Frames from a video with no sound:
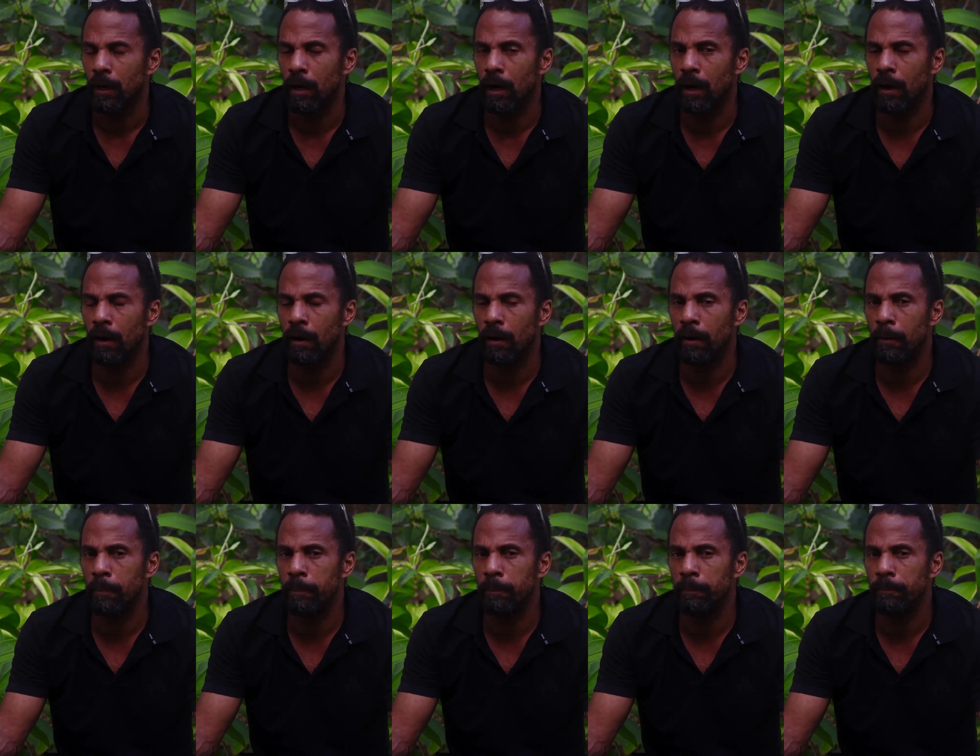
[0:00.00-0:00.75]

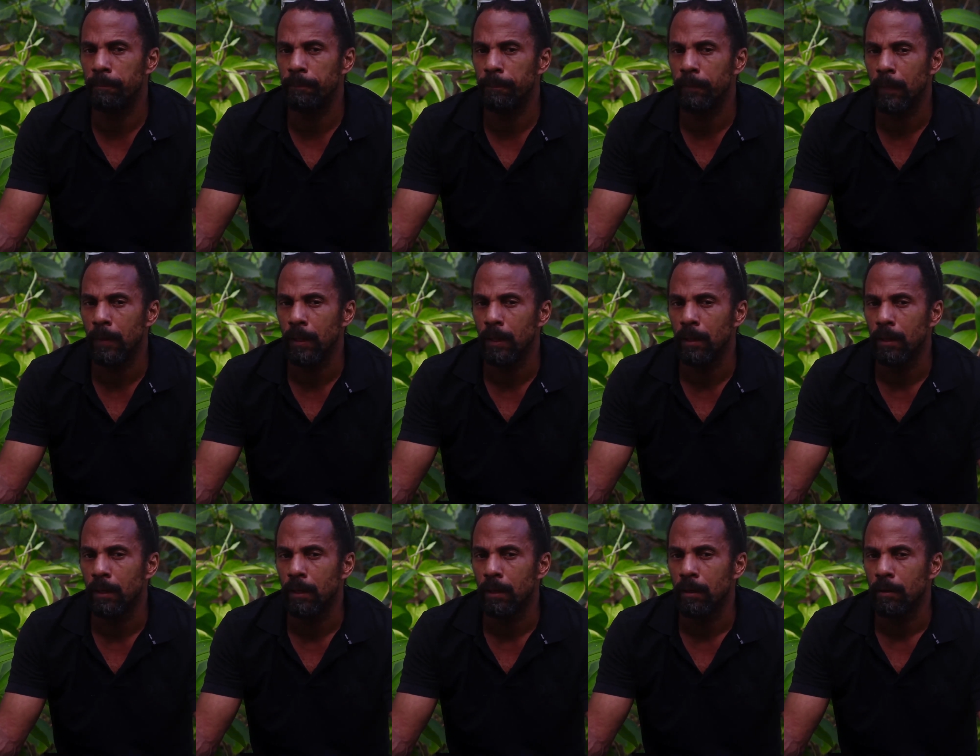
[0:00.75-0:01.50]

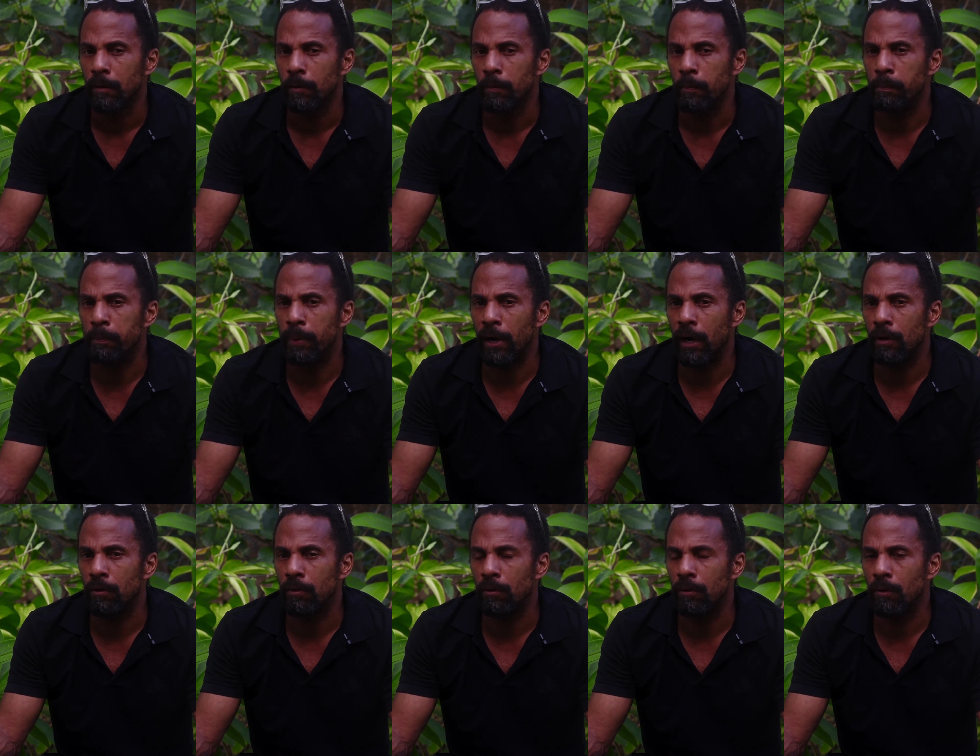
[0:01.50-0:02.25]

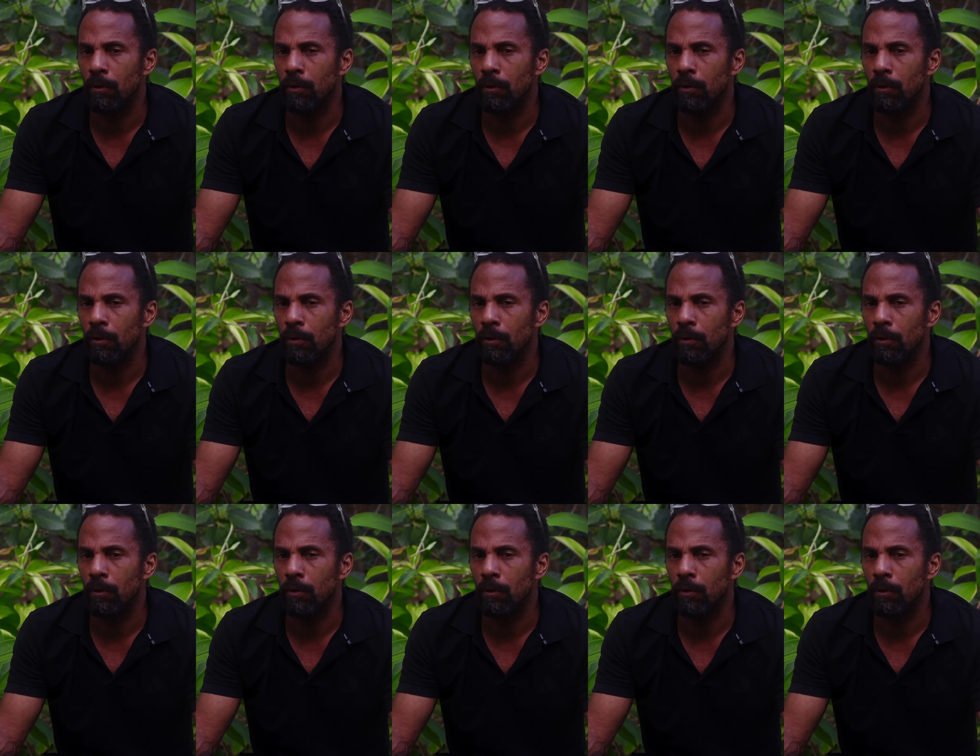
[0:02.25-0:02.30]
But